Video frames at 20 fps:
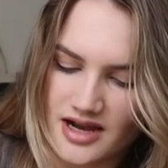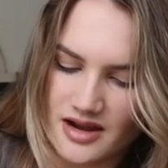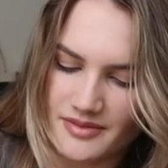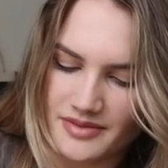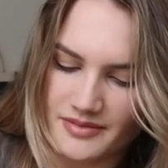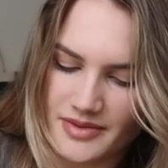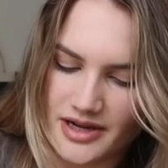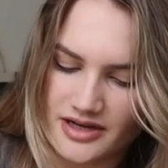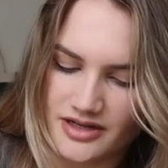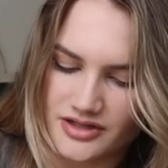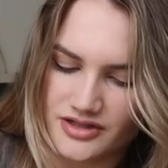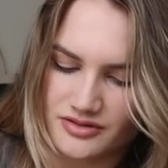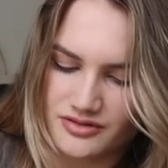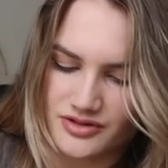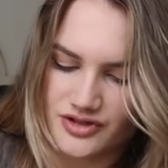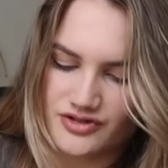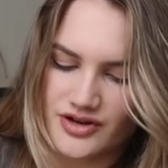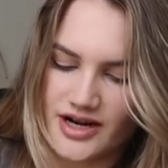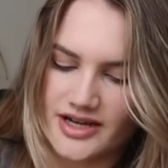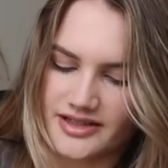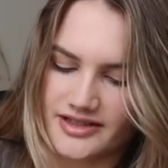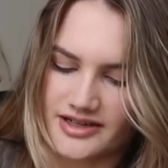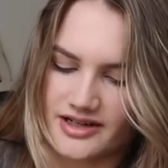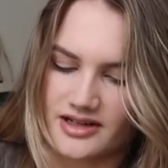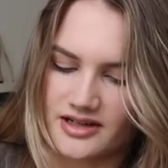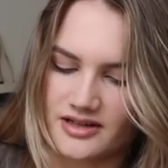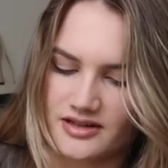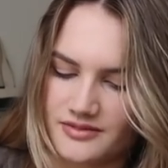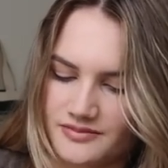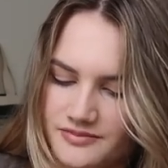coming back to
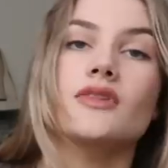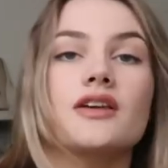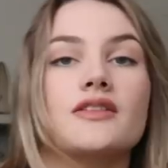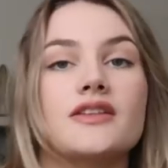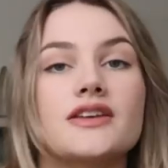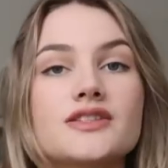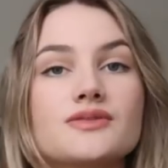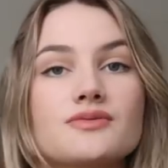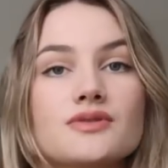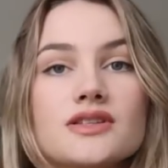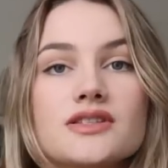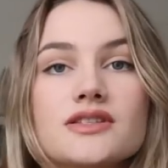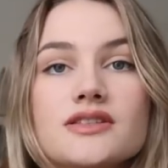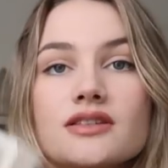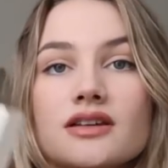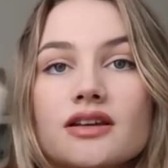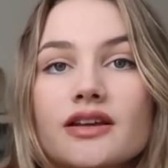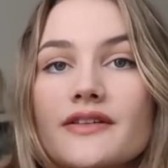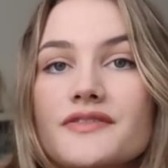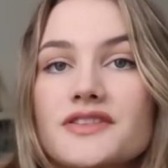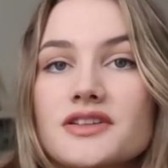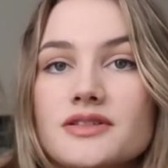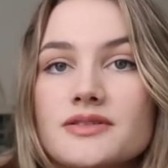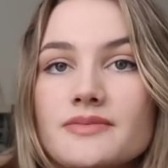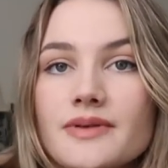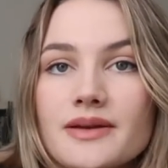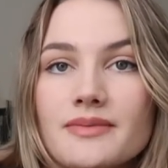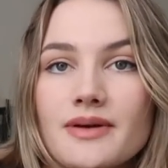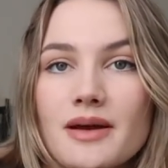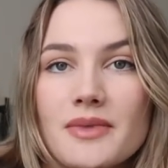Australia, this was gifted to
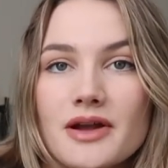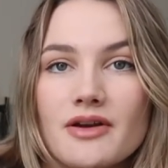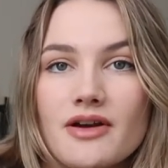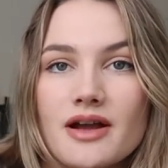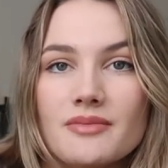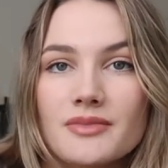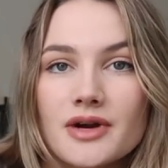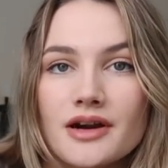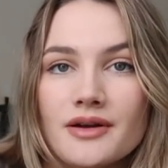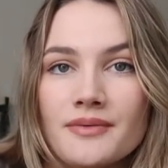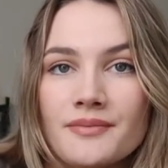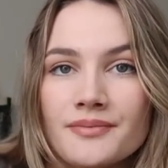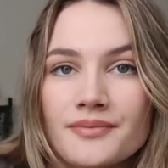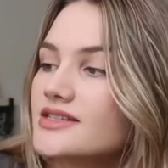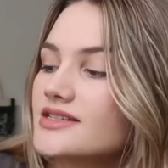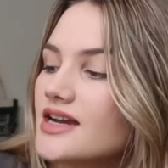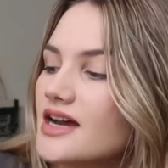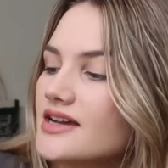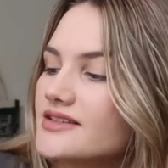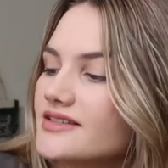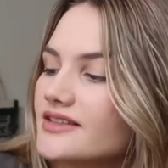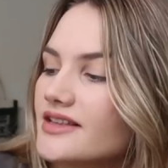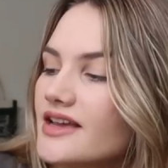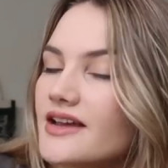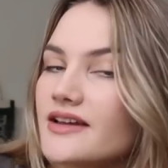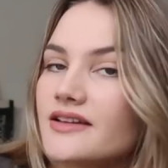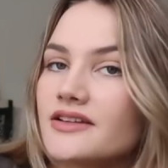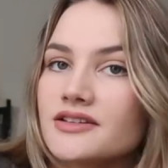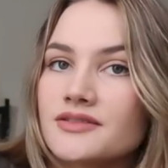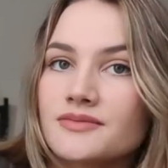me by my grandma,
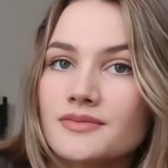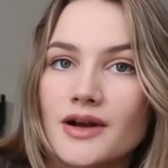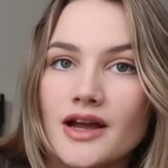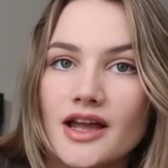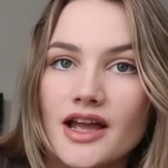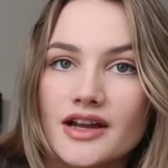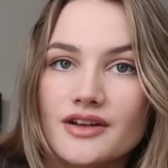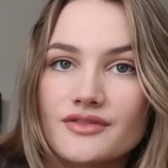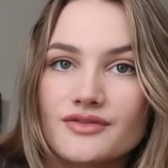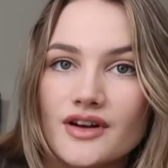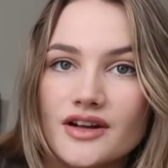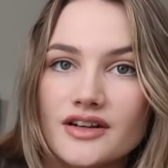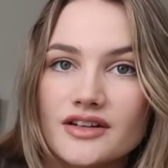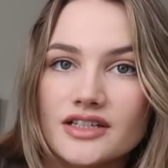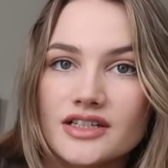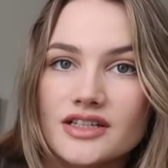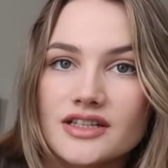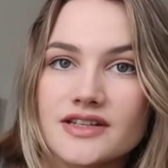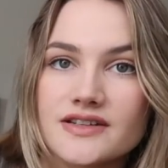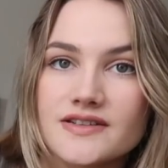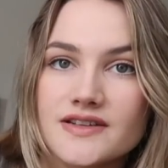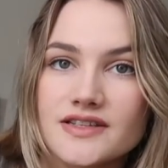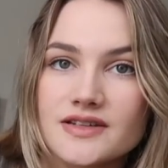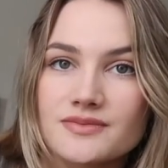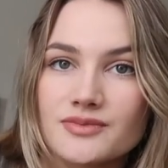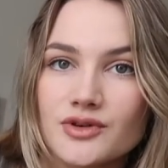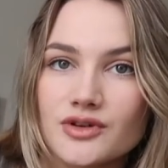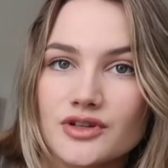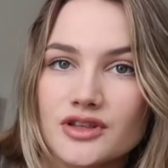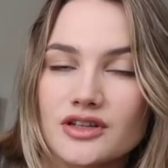Stasi by Anna Funder. This is a
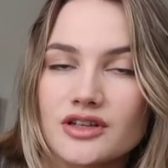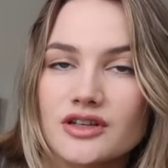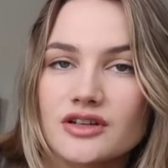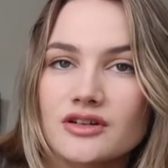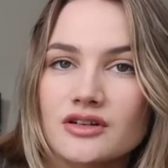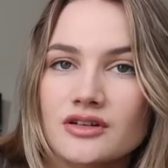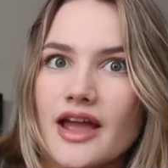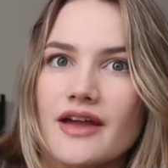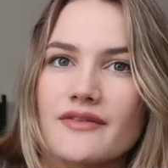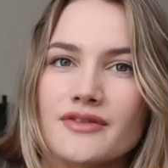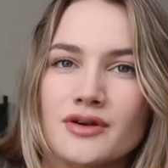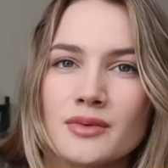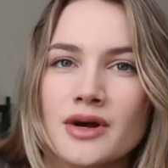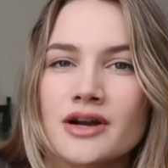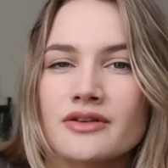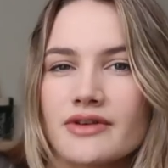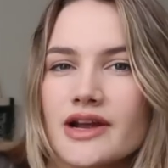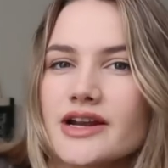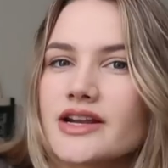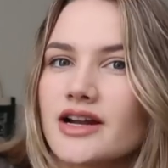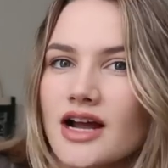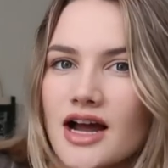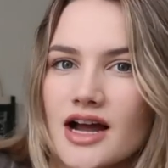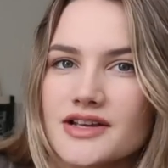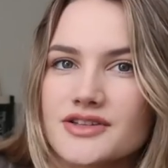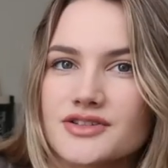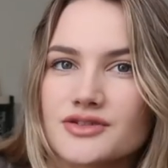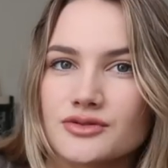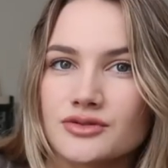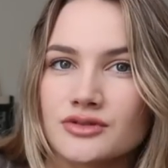book that everyone read in
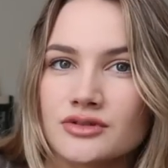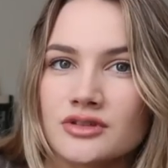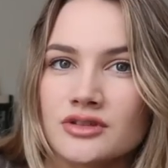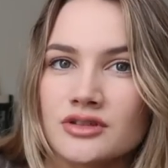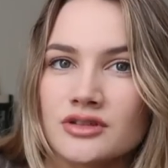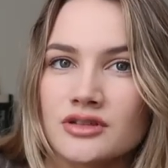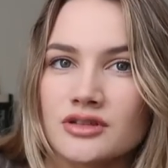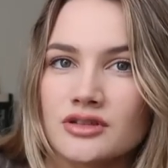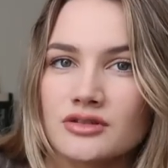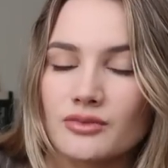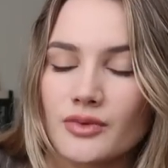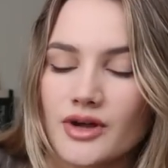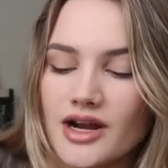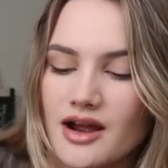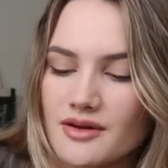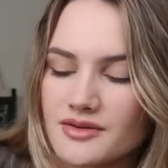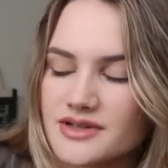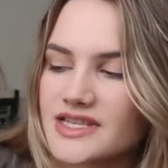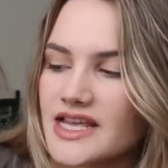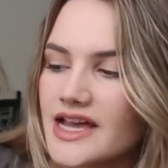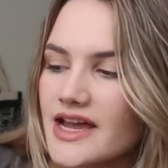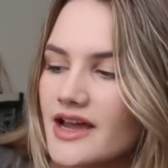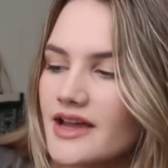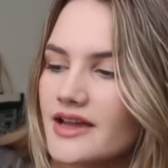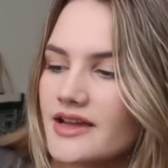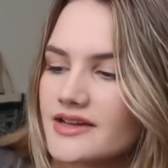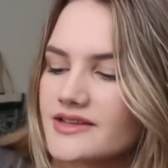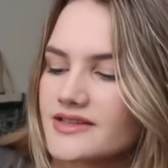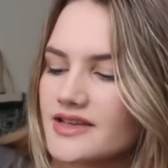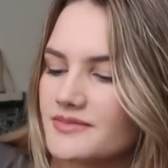high school when I was
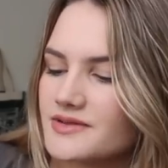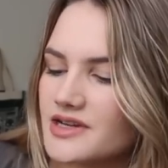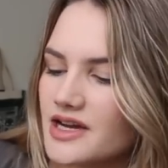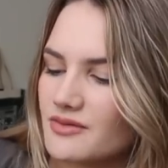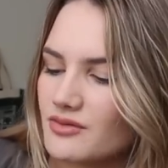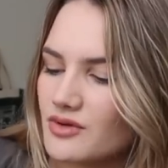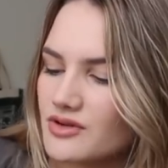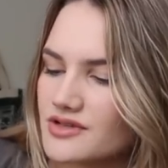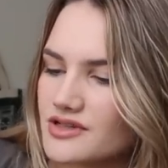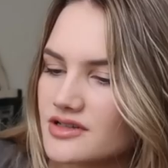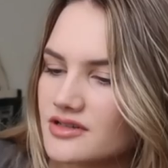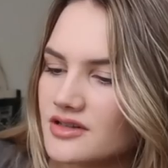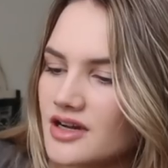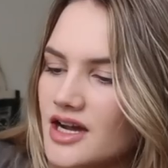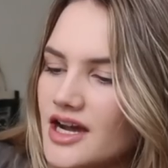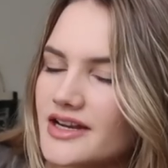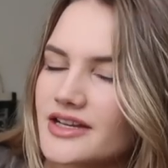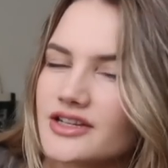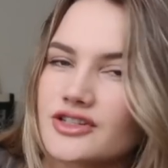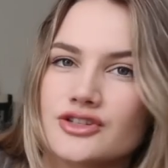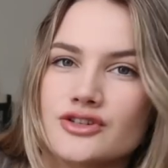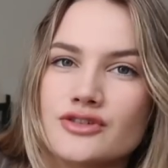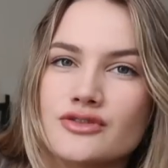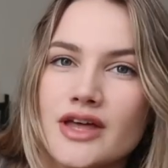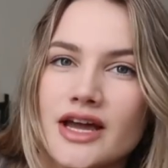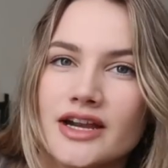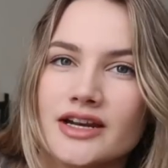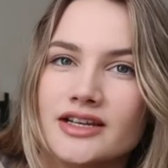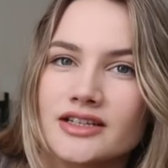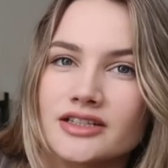there, except I wasn't, I didn't do
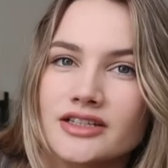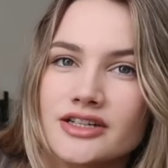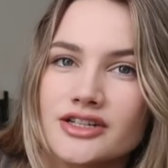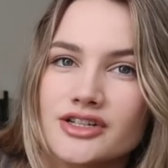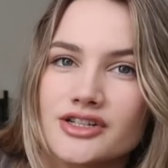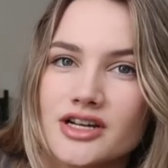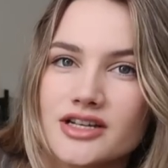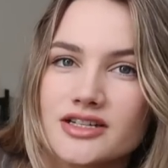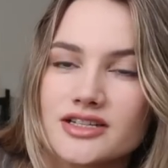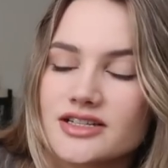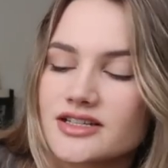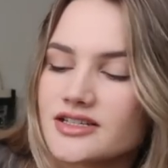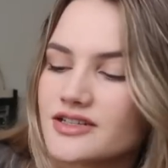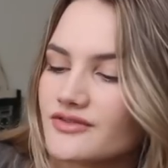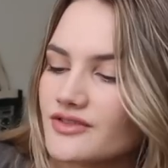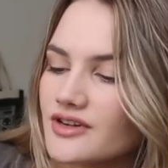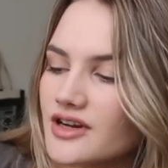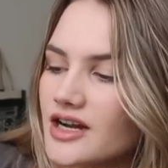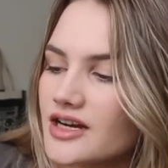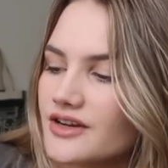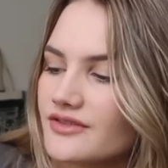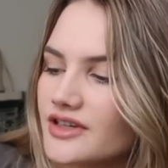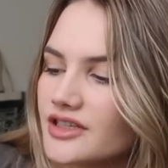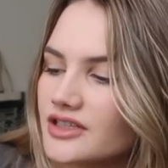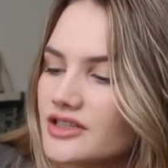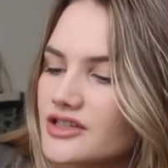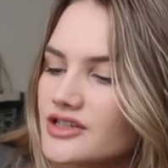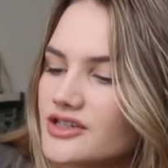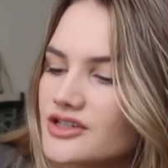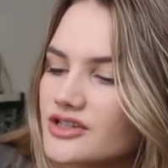that English. I did a different kind of
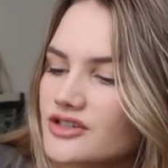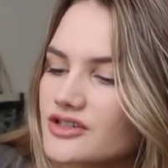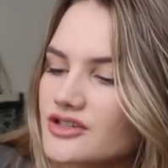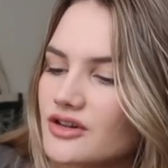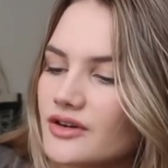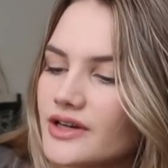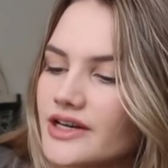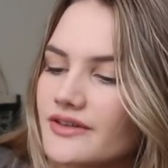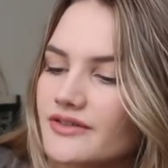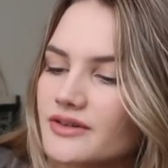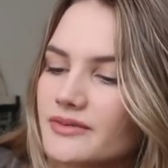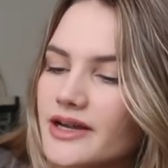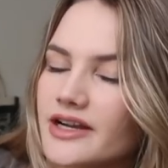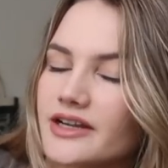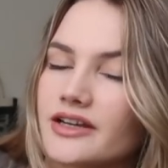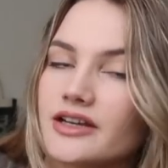English, so I never read